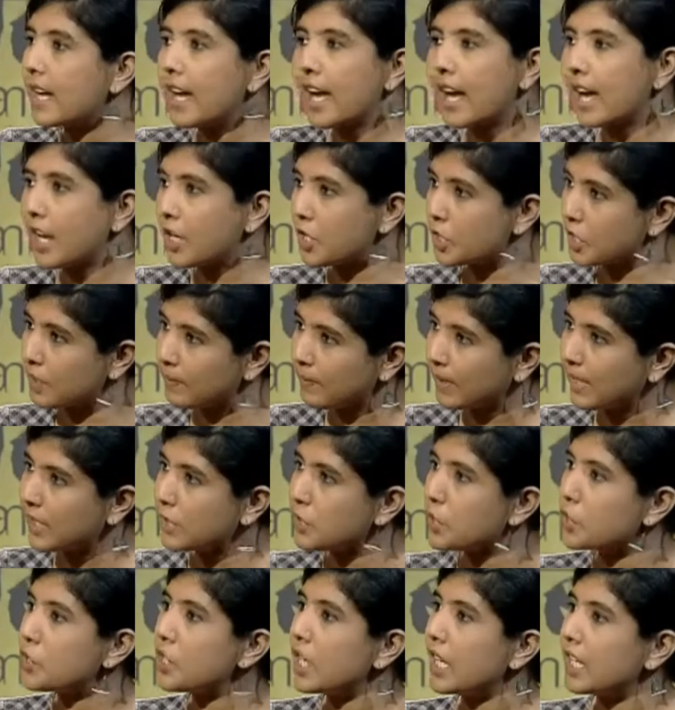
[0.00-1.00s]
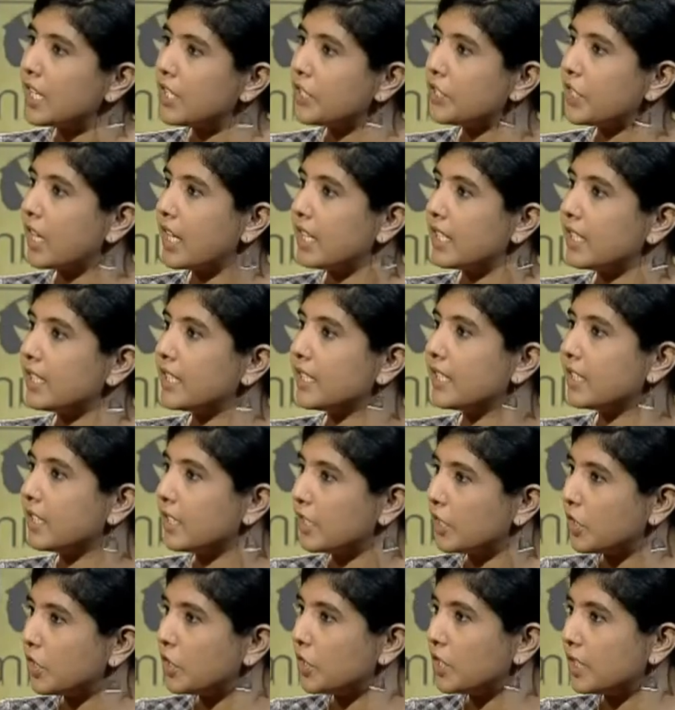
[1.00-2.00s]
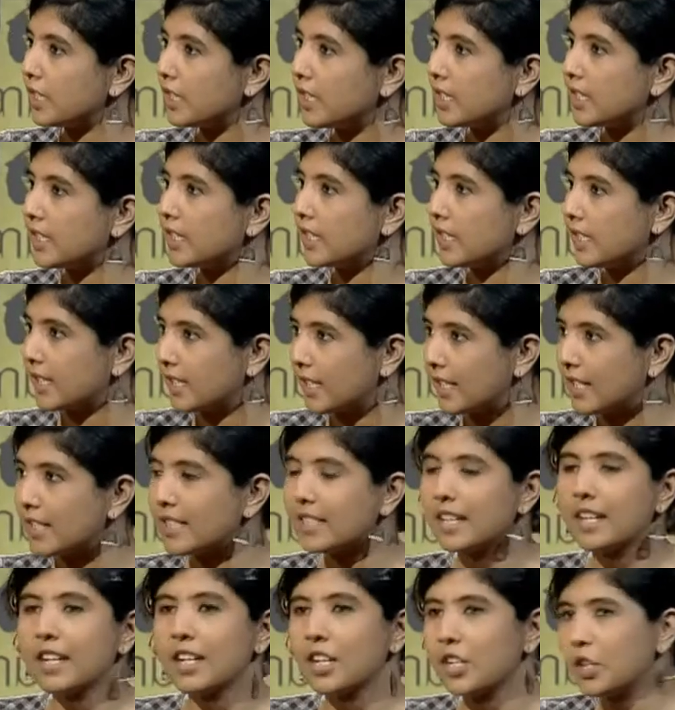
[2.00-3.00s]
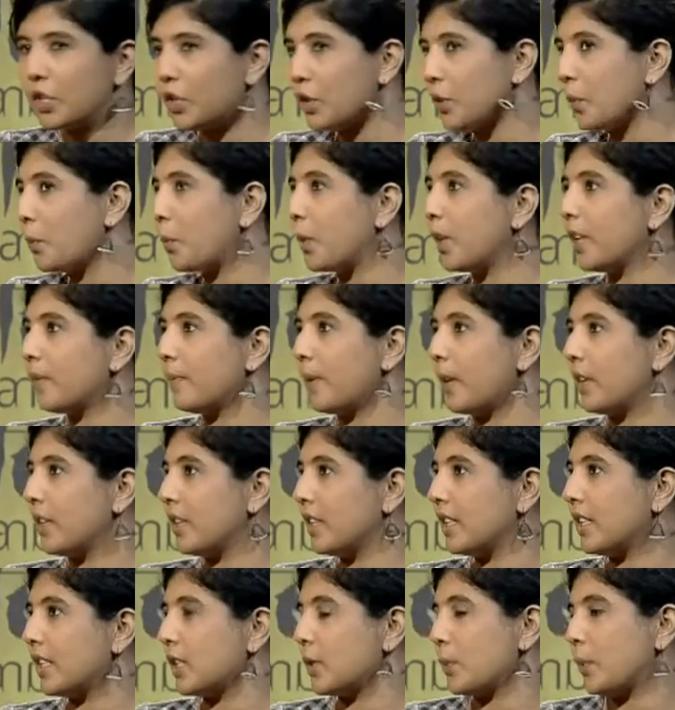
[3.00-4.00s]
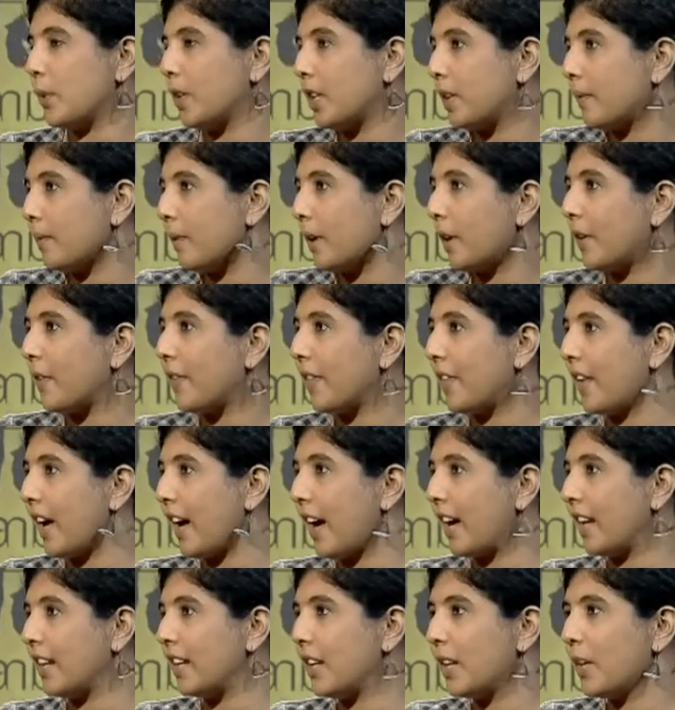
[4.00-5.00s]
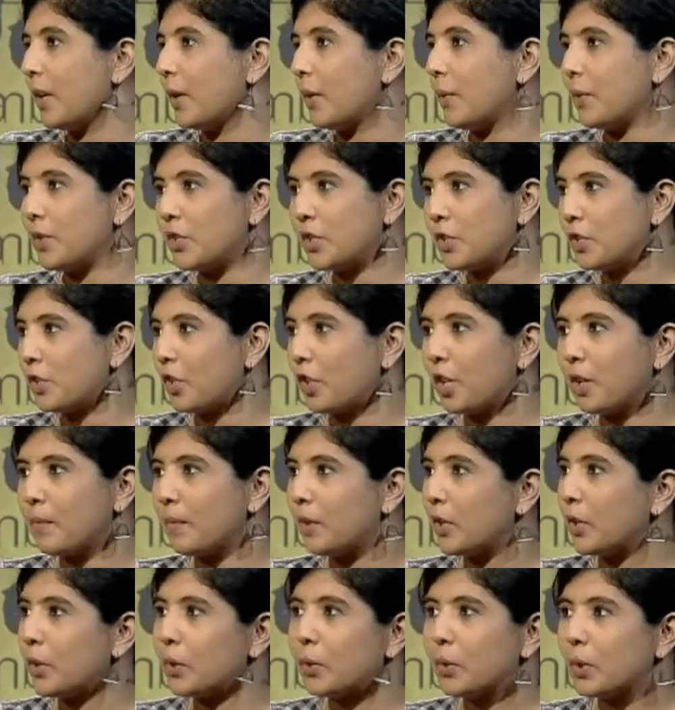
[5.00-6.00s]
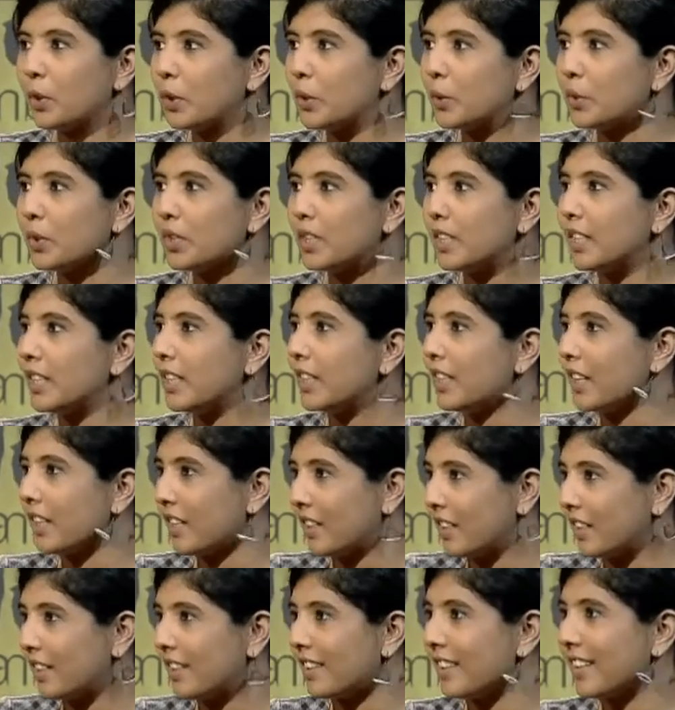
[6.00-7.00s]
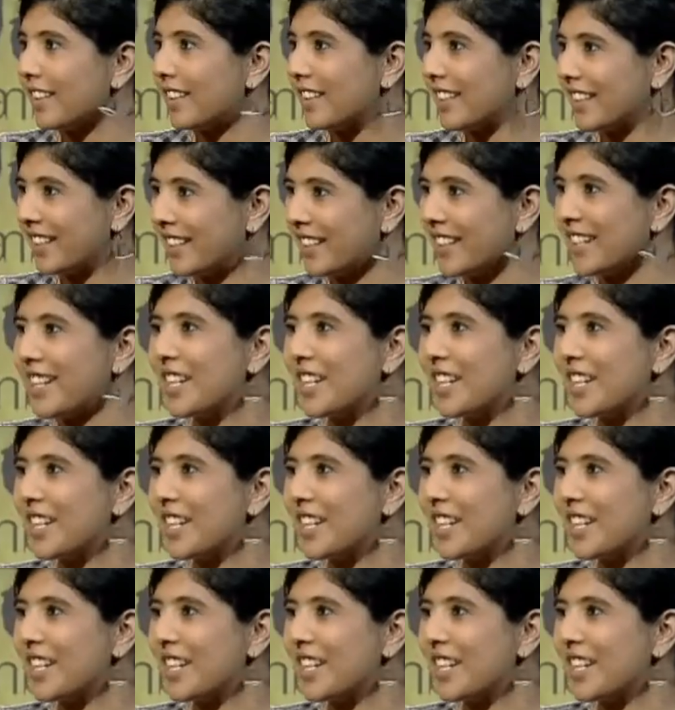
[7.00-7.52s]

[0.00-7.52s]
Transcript: and she begins to challenge Alison, and she says, you know, what about this, what about that, when she's talking about the whole Kunti Karna thing.